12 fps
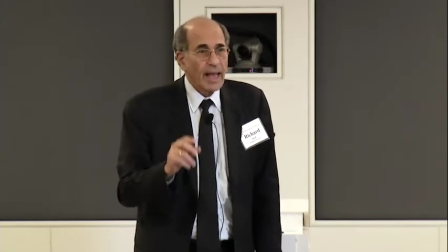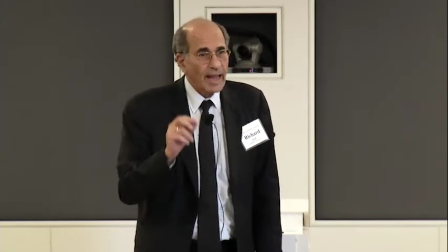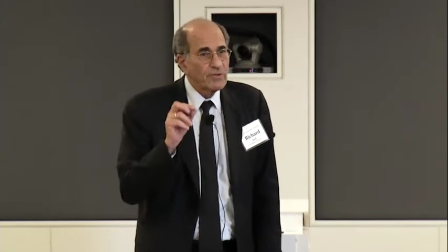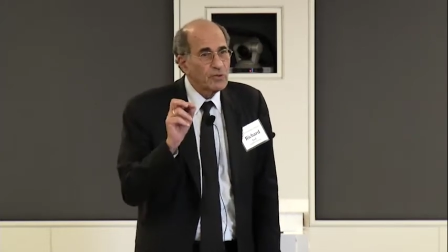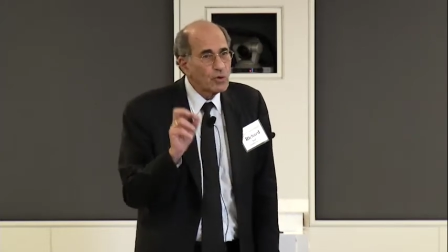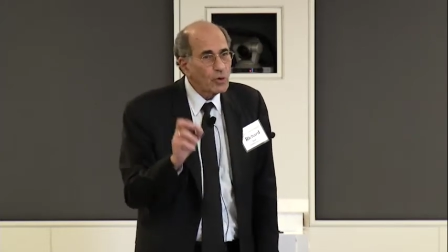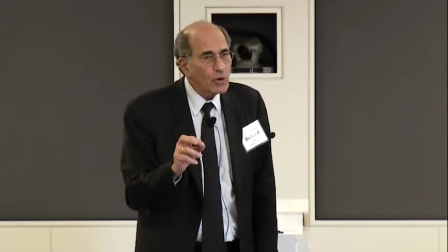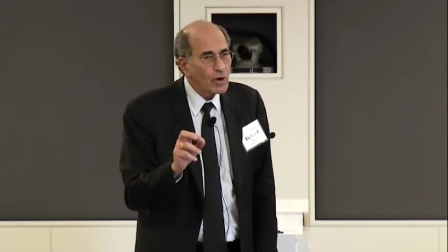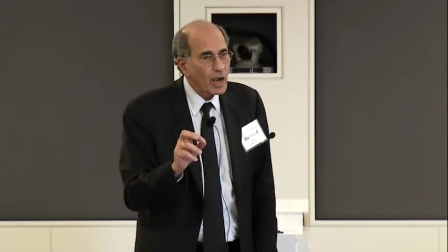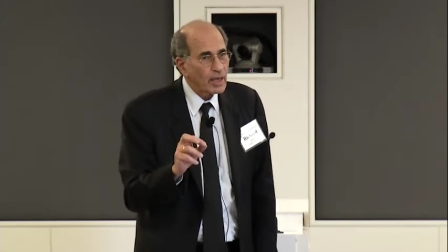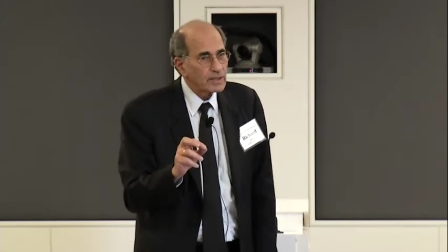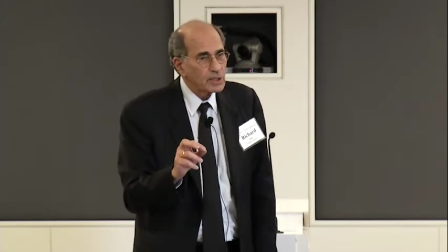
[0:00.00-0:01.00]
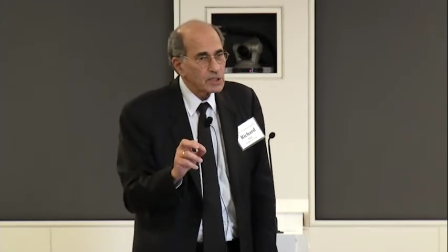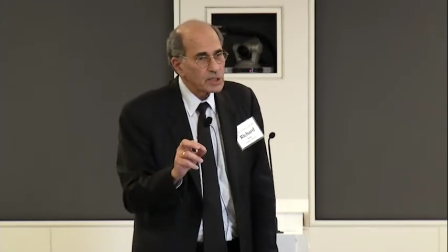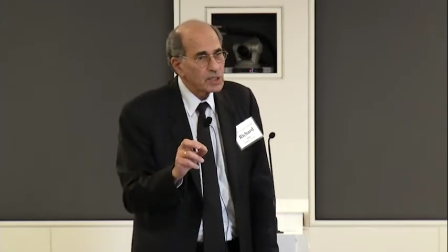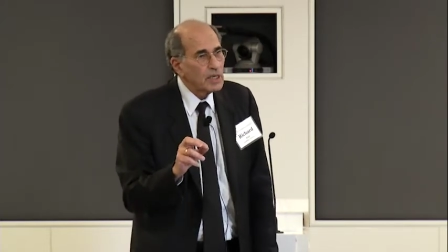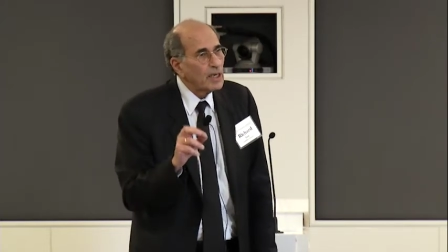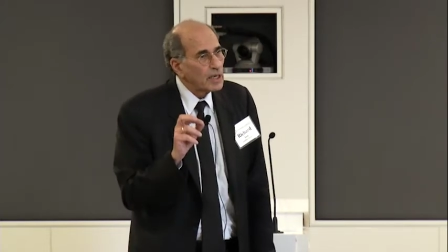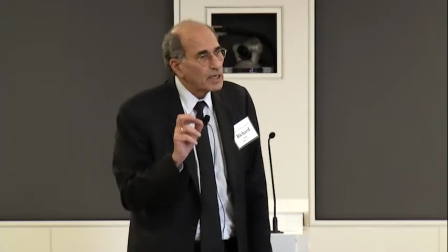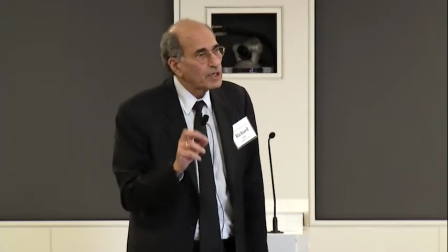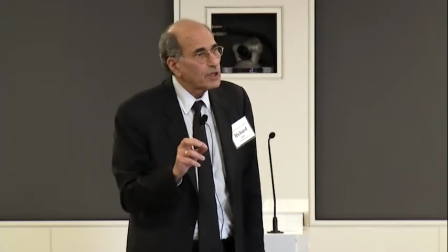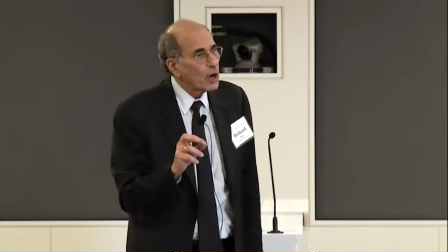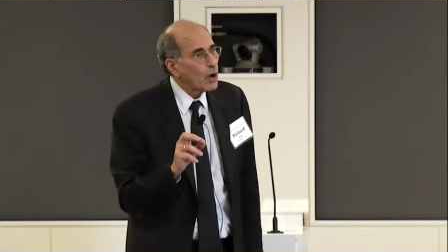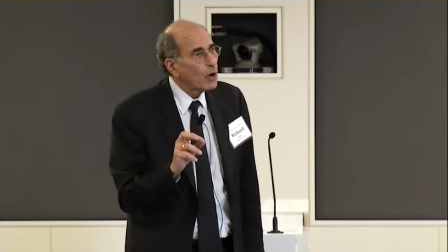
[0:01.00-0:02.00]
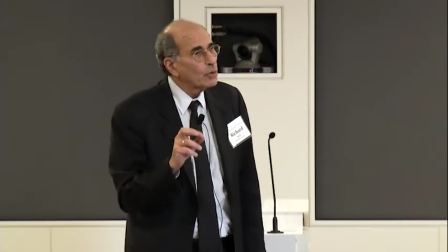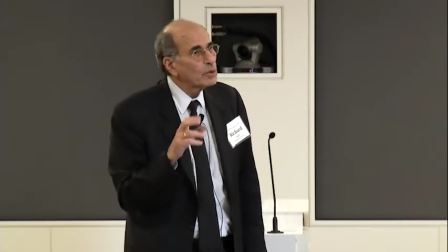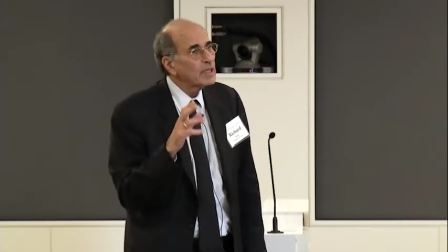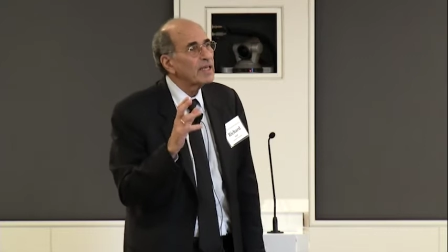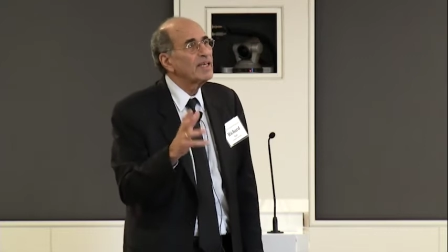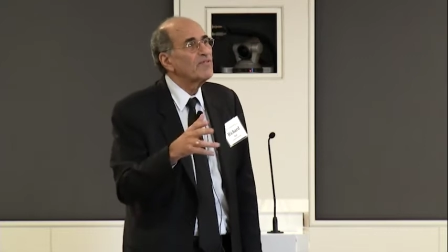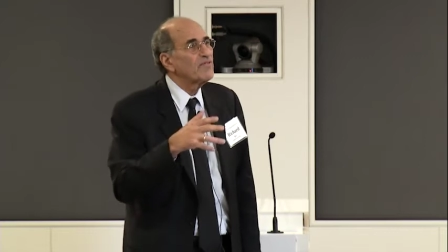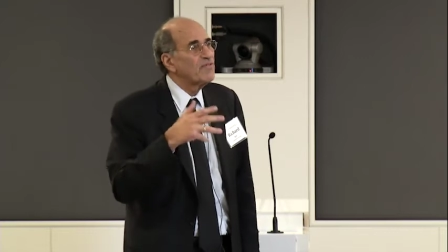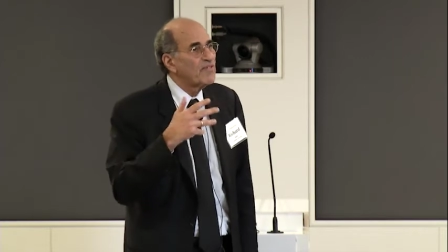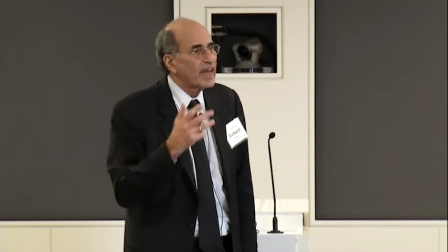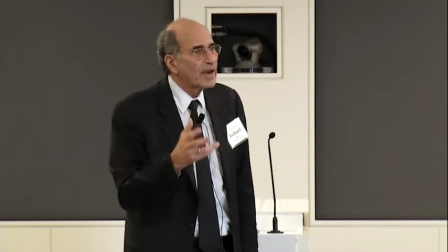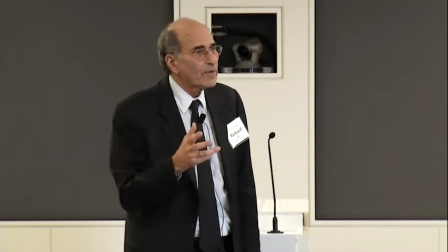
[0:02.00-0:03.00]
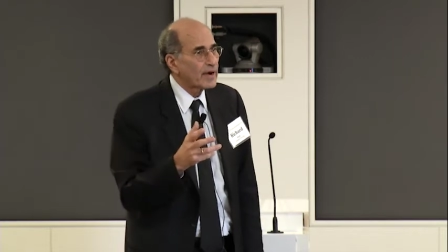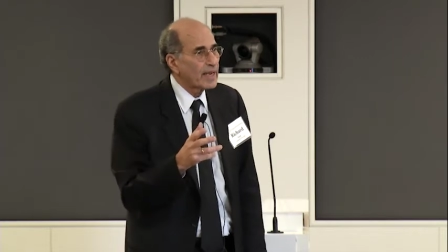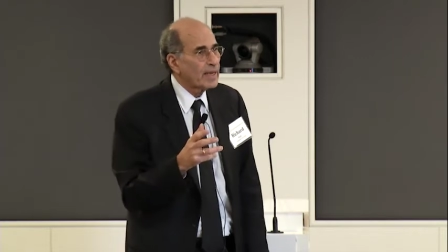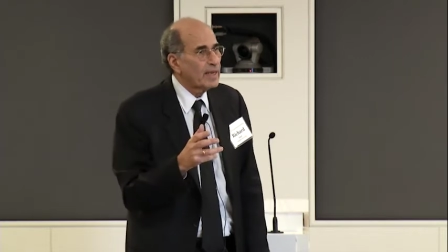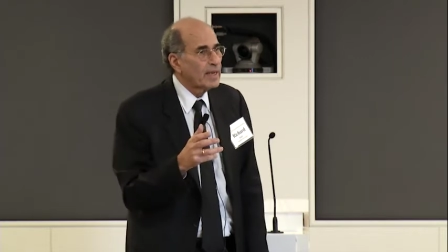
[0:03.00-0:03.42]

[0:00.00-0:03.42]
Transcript: And neurons can only vary